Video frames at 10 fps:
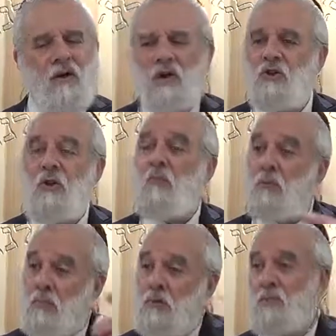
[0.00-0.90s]
Hashem will
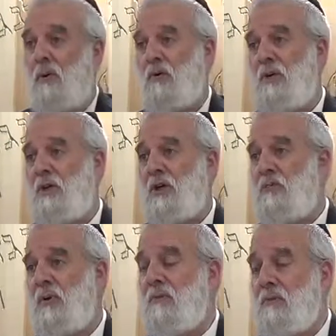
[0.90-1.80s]
postpone the
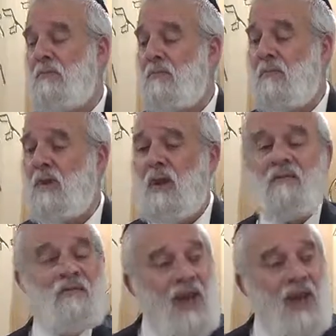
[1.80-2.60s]
judgment. If